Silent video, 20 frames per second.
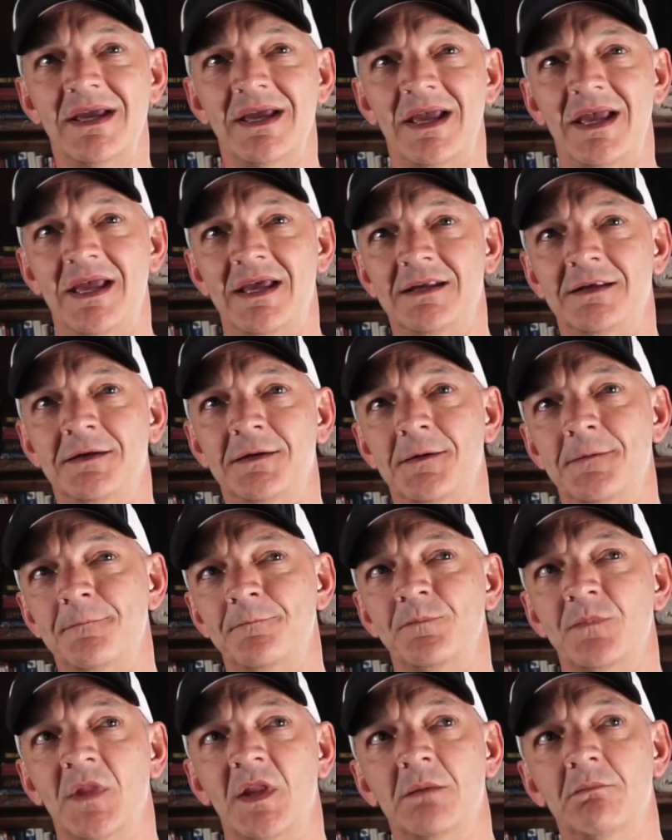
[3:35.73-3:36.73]
and
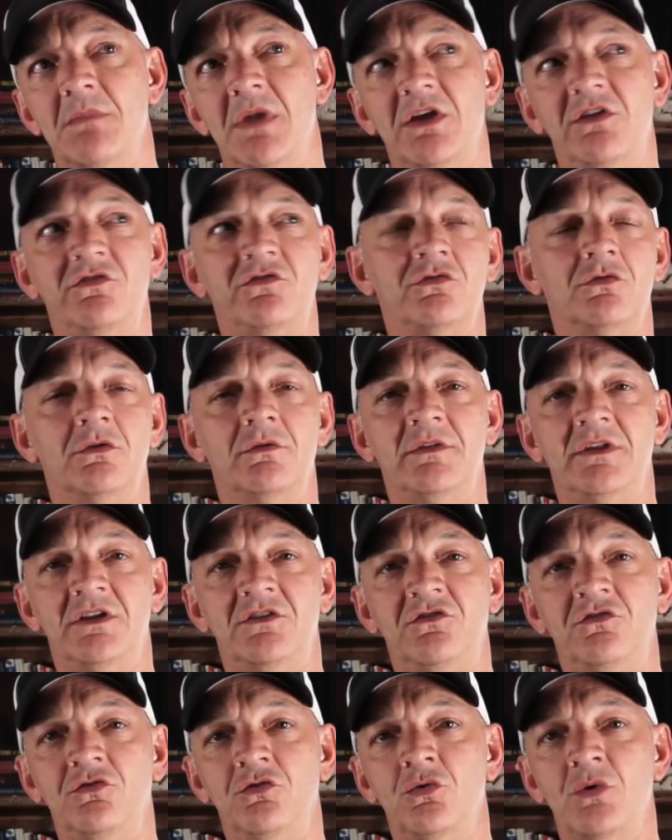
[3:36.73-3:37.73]
make sure
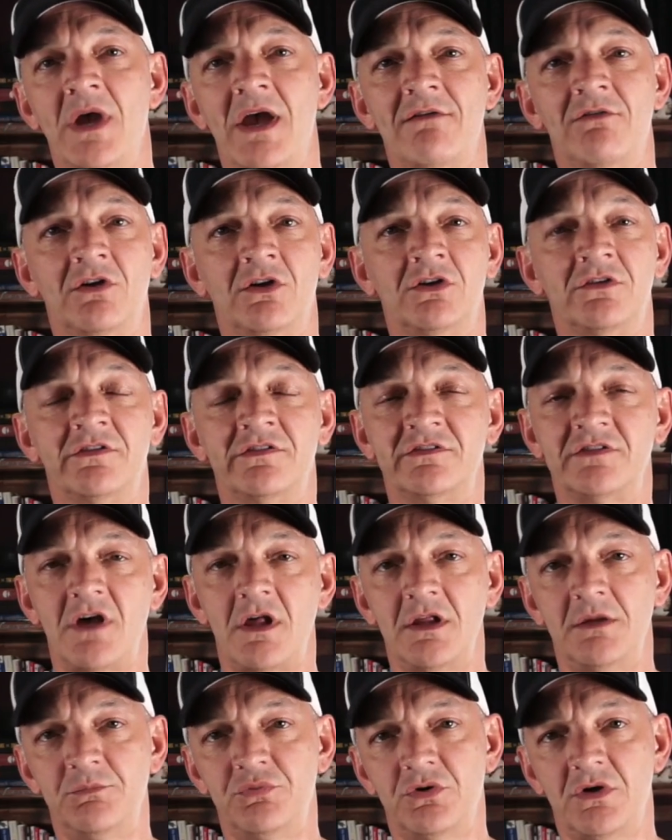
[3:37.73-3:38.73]
that you have a
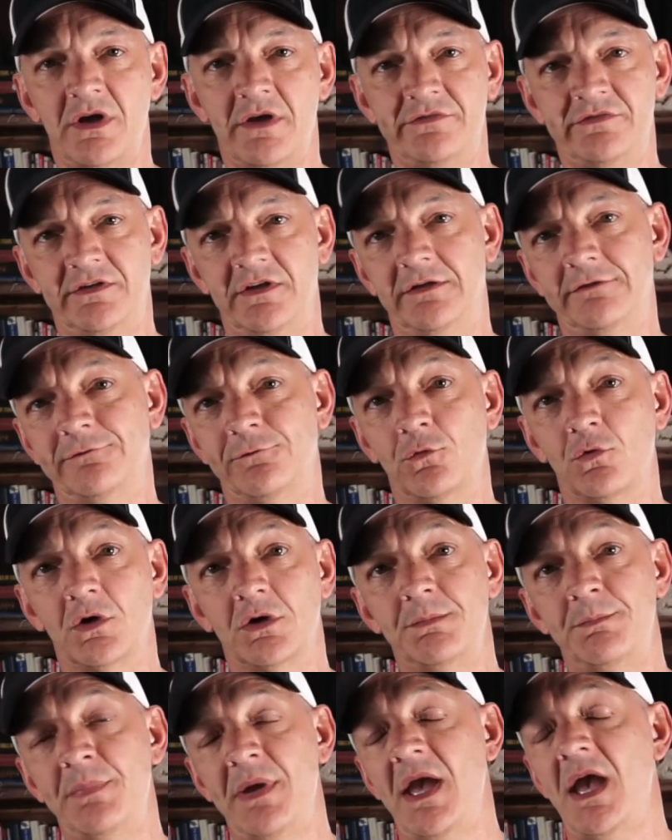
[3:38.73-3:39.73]
solid process for
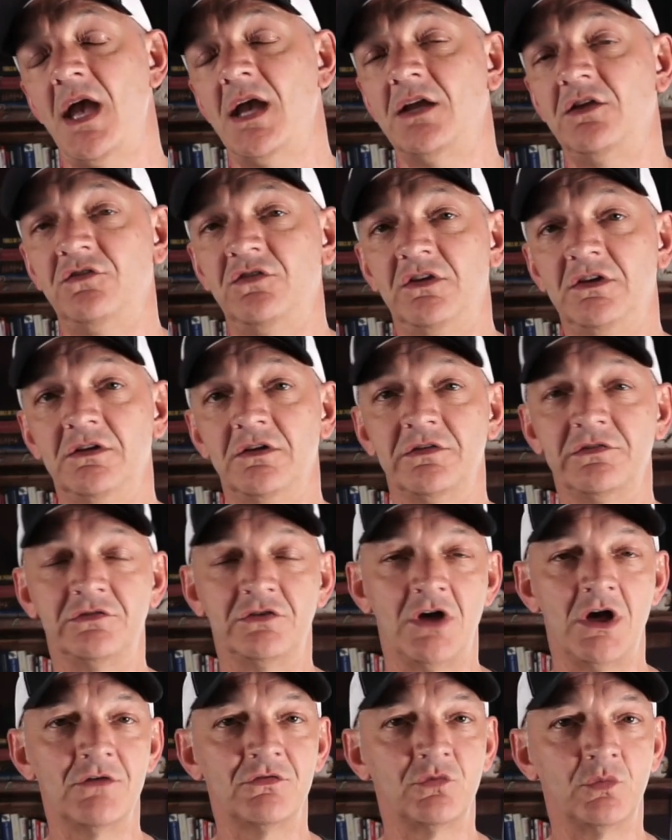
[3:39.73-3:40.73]
packaging the
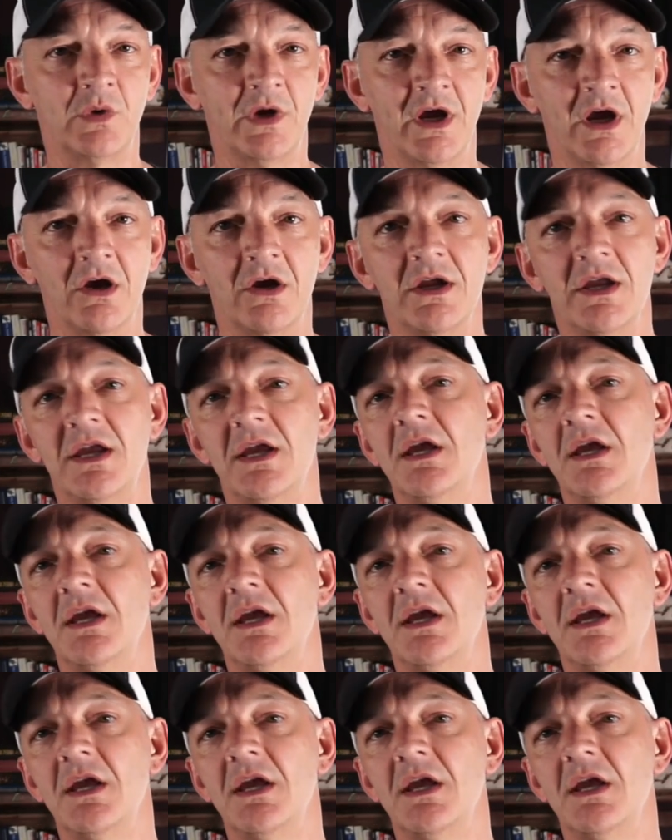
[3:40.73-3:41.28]
software